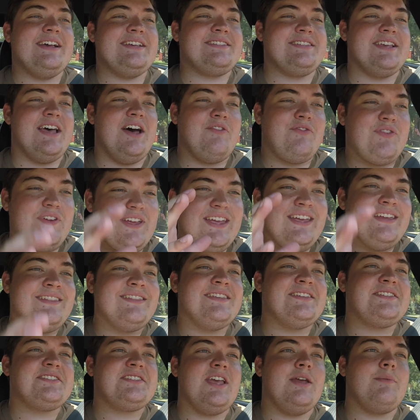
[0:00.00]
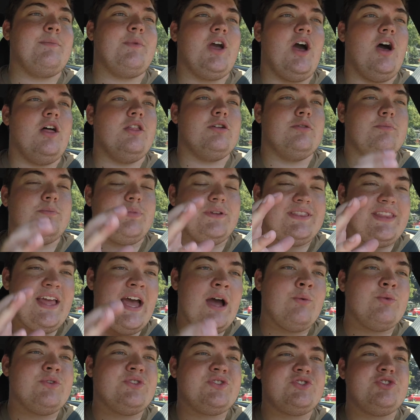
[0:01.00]
S F in the same color, but
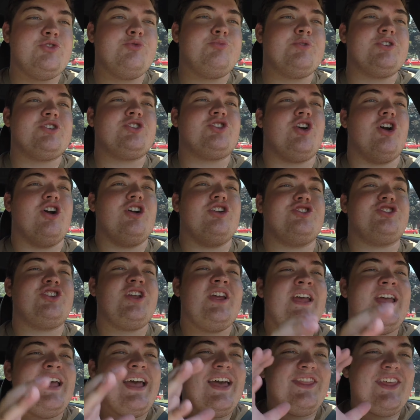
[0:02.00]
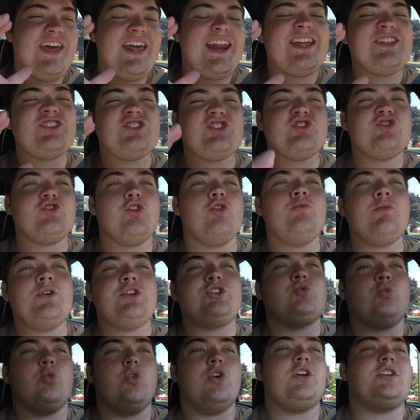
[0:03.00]
that was supercharged, and that had so
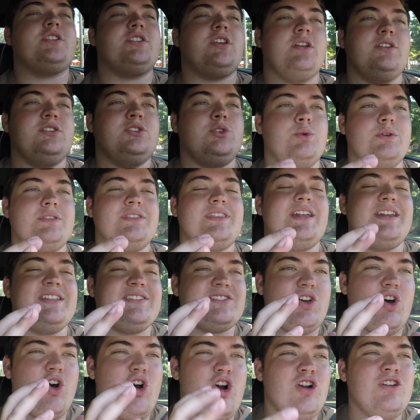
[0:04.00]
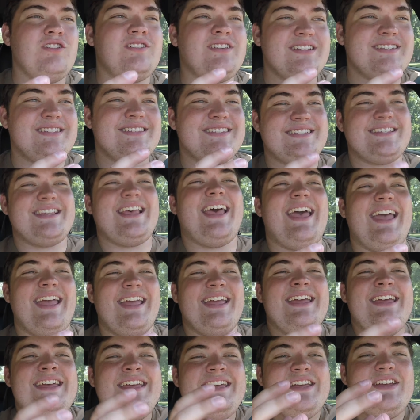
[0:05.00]
much work done to it that it's hard to say
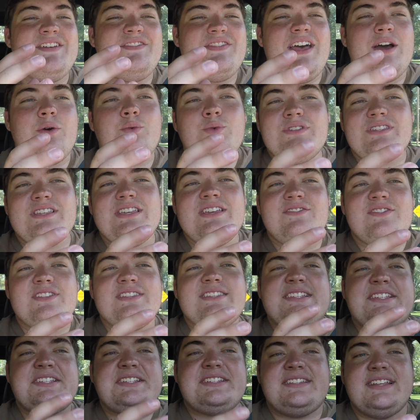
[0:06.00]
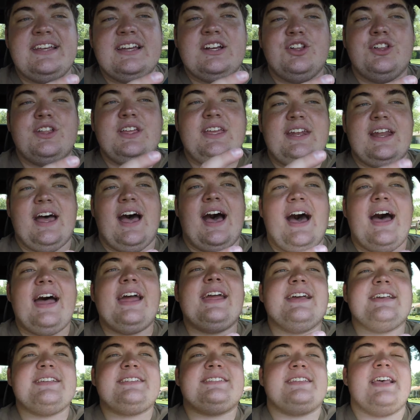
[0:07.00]
if that was even still an I
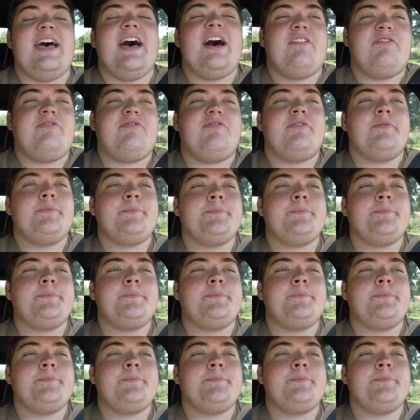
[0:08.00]
S F.